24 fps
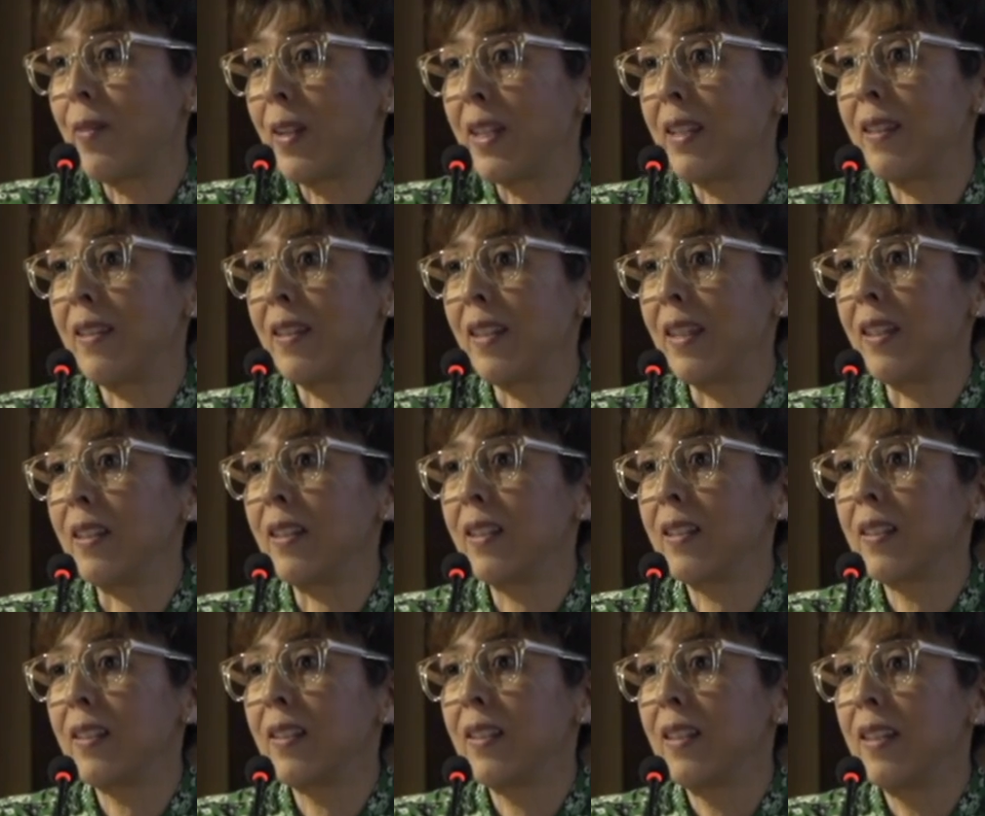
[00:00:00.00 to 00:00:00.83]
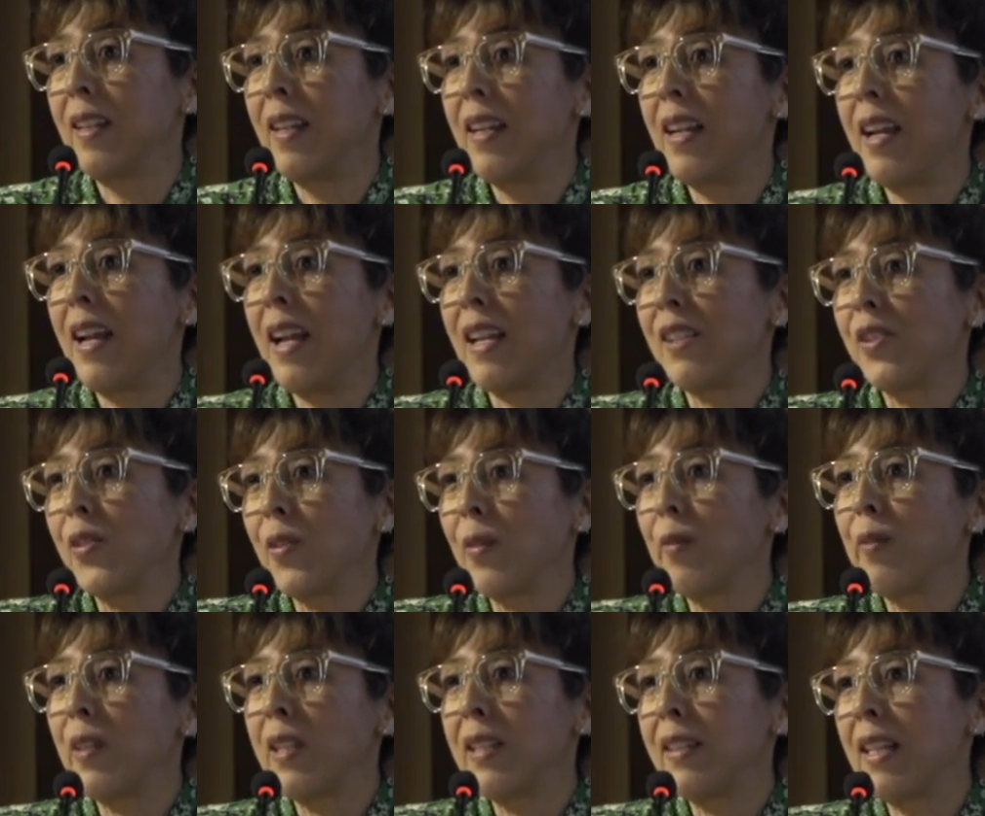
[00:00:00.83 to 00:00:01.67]
I think. As
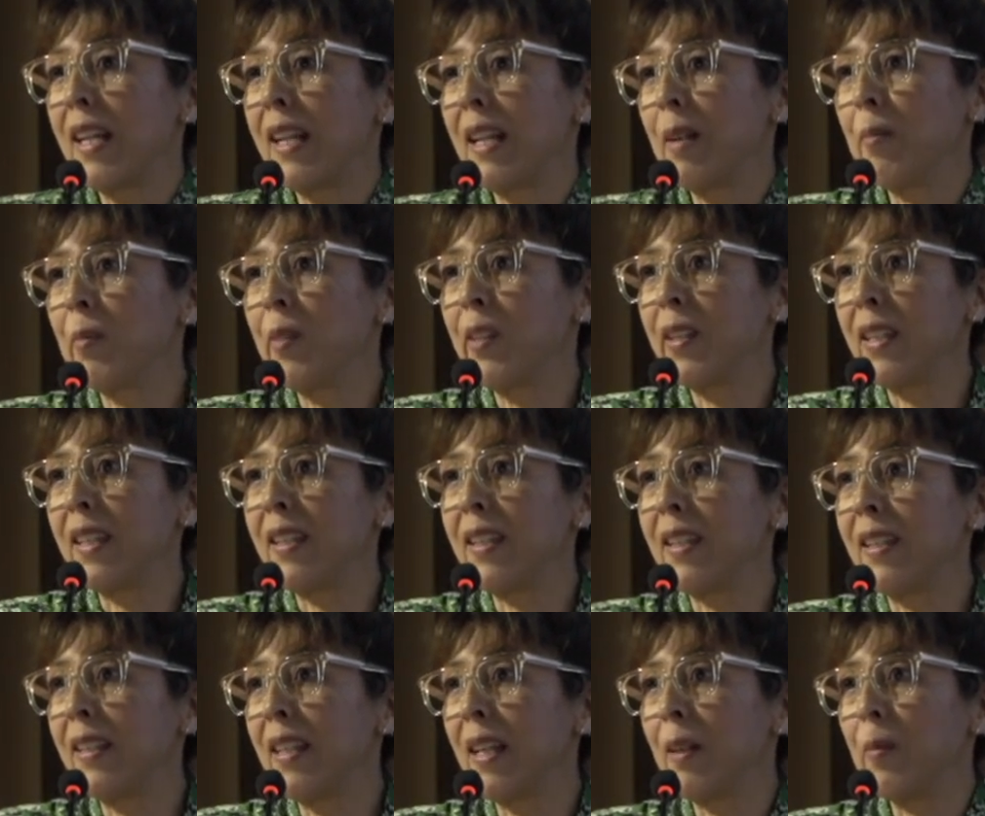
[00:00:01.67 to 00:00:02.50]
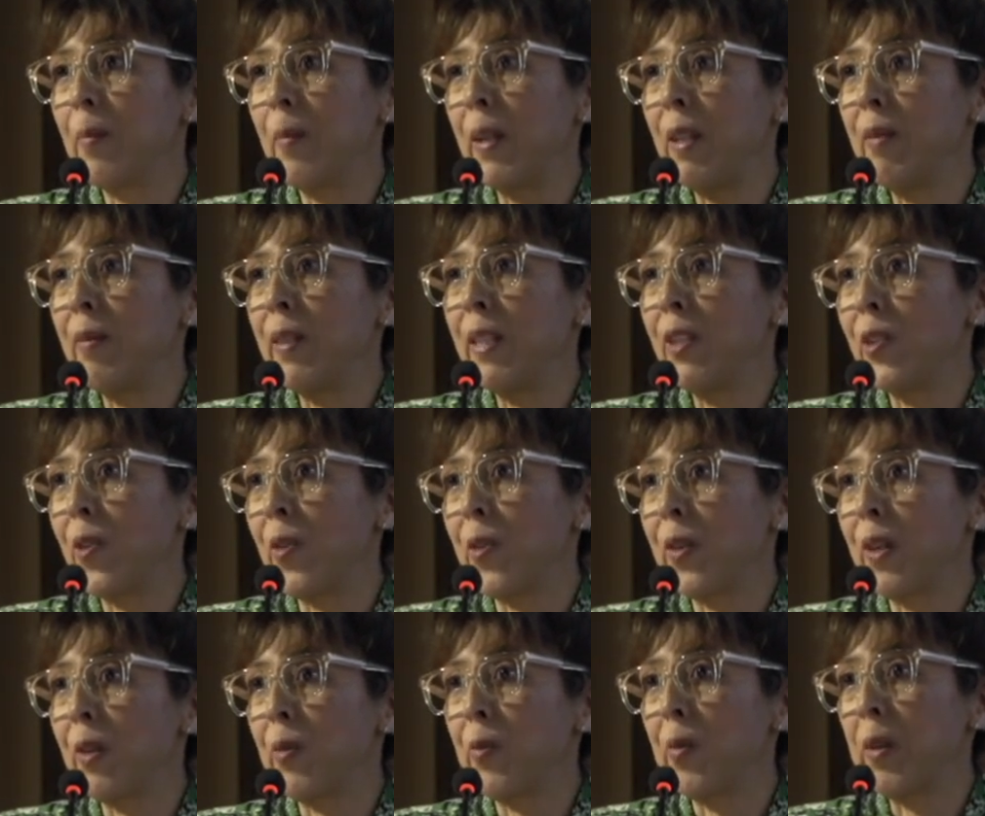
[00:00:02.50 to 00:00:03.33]
something that I'm thinking that maybe
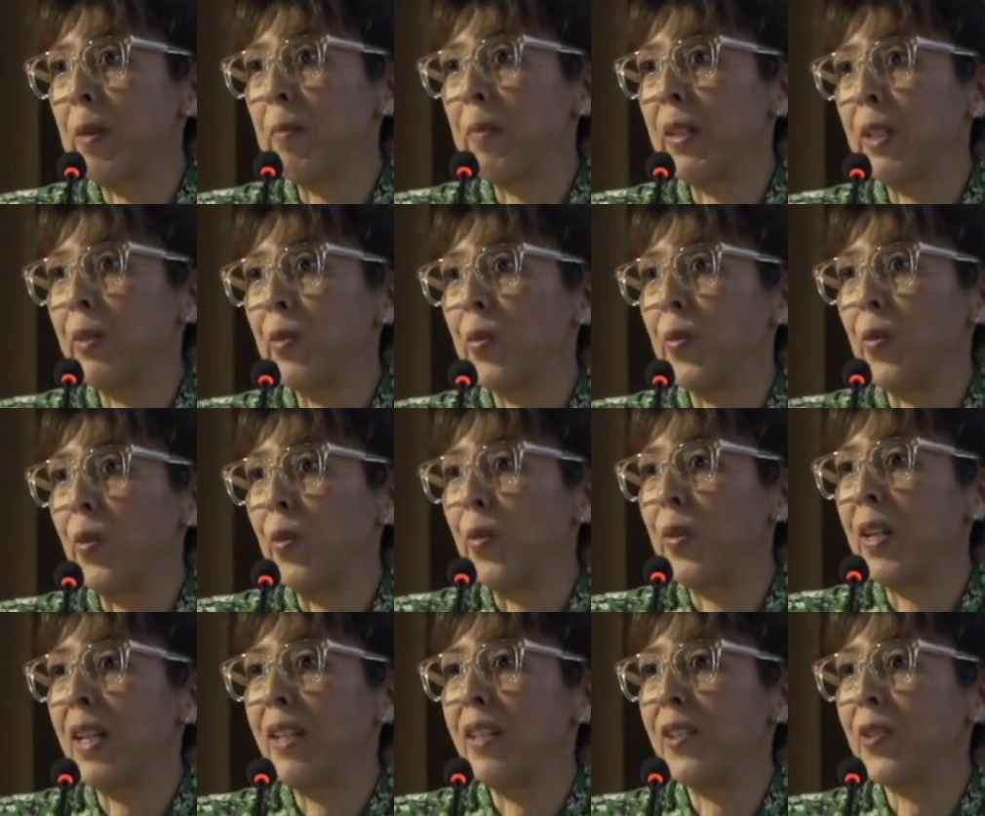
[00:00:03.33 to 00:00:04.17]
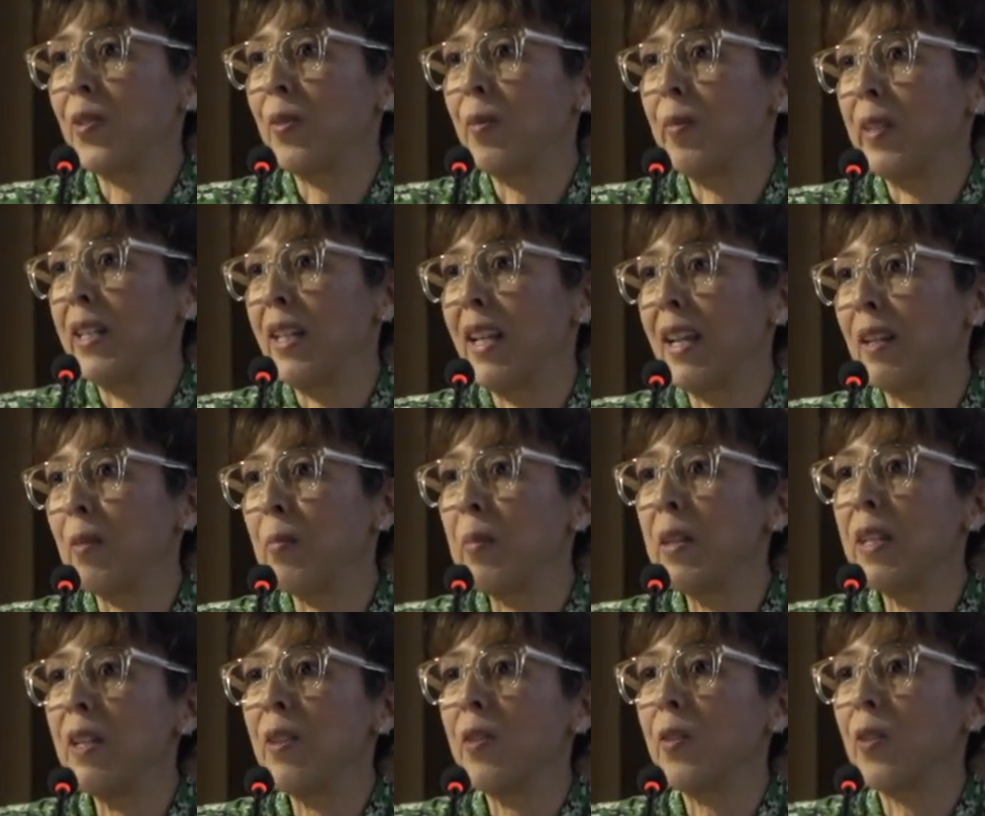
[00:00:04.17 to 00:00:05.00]
younger women who look a little bit like
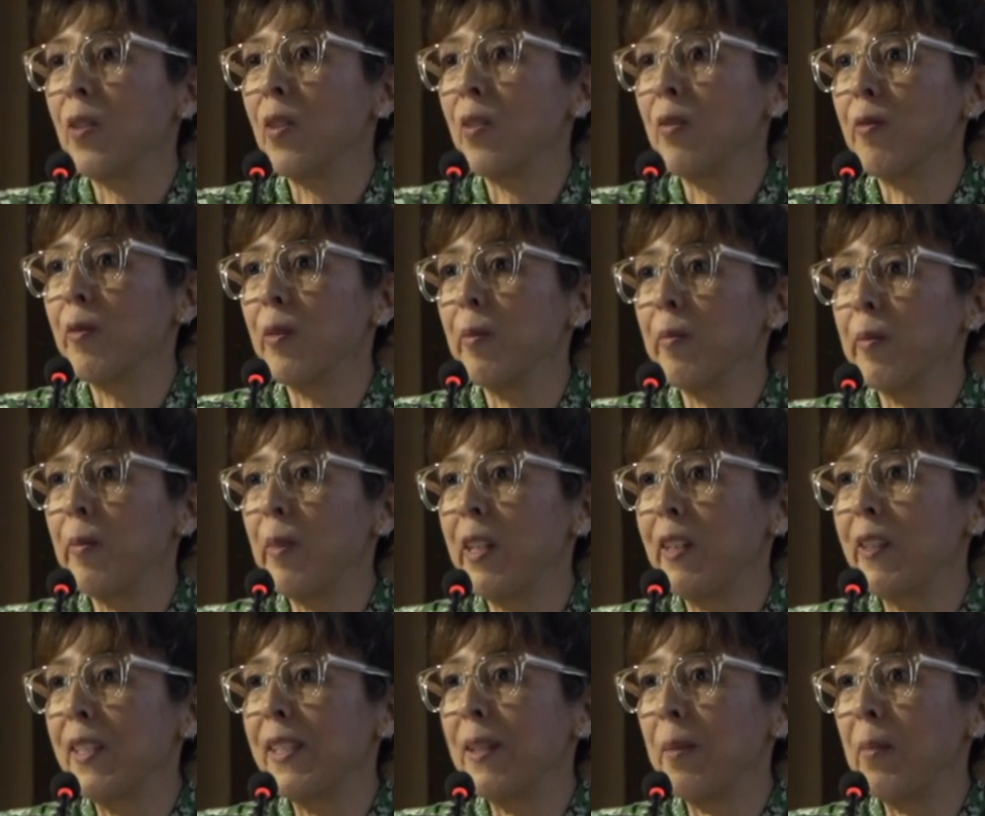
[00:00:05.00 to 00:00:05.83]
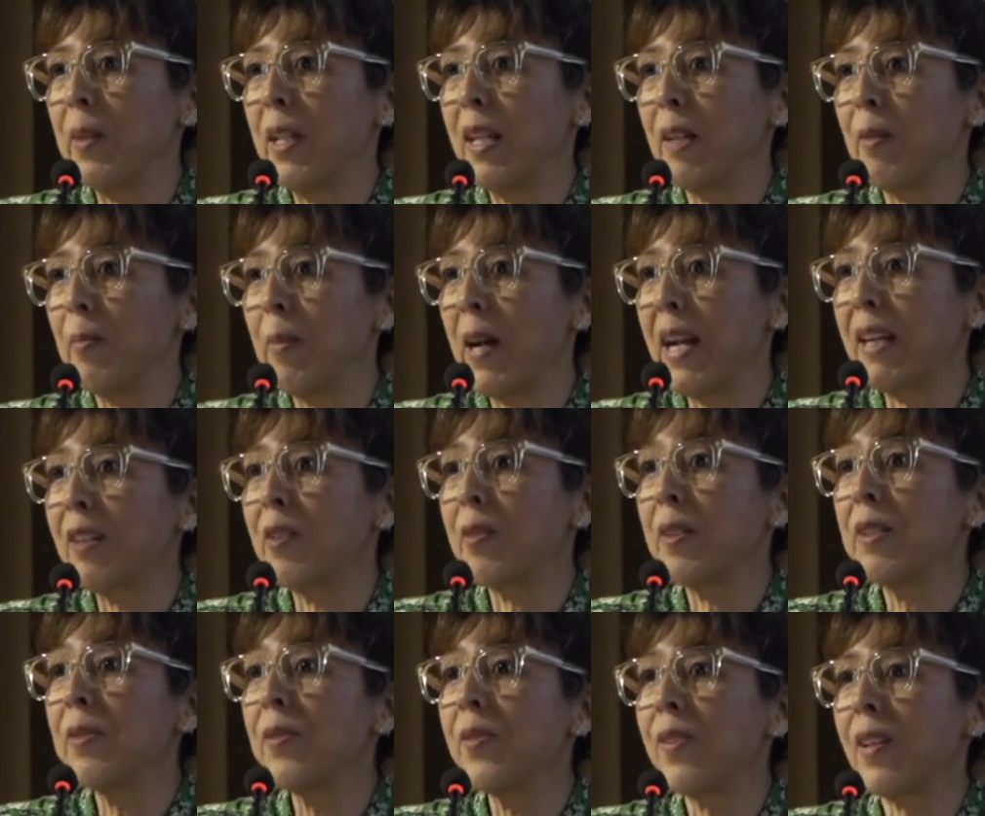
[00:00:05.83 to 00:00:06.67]
me or come from very similar
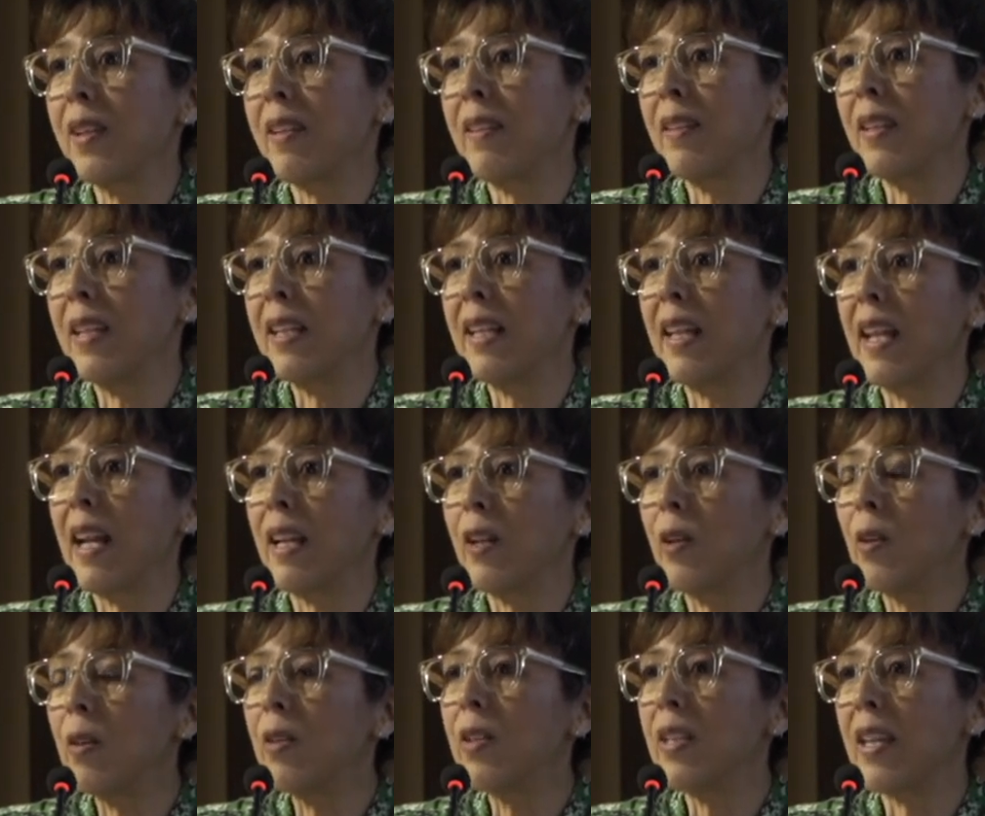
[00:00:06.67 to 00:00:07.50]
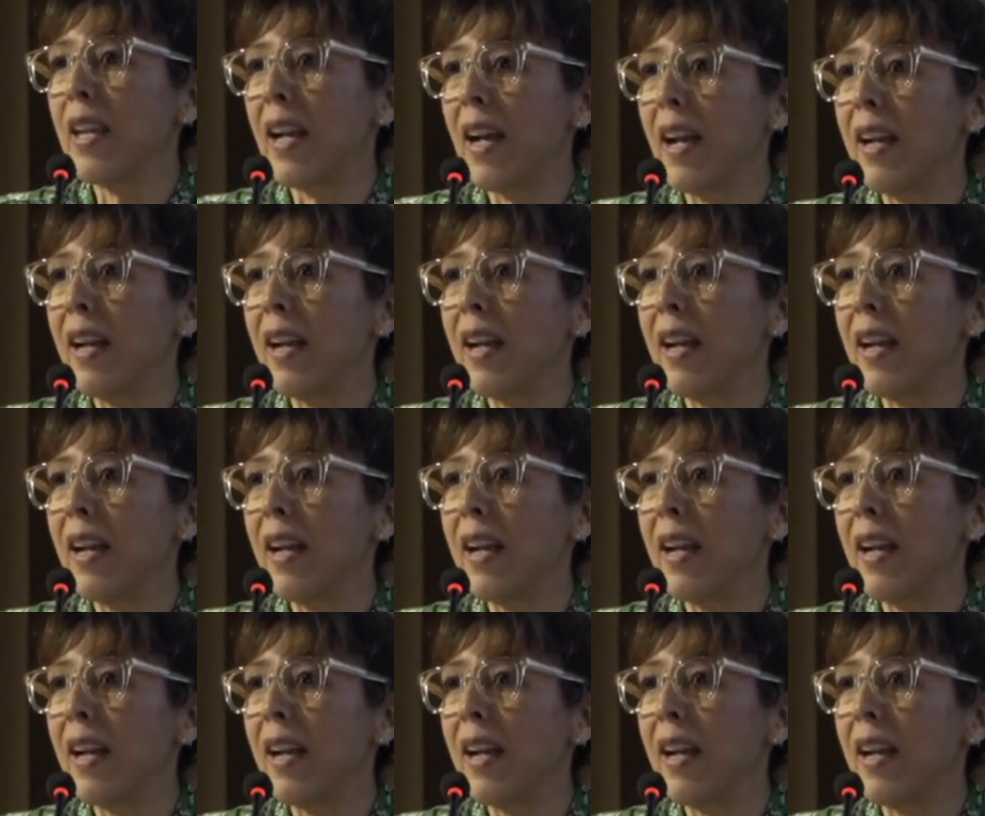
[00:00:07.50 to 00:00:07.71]
backgrounds can think like, oh yeah,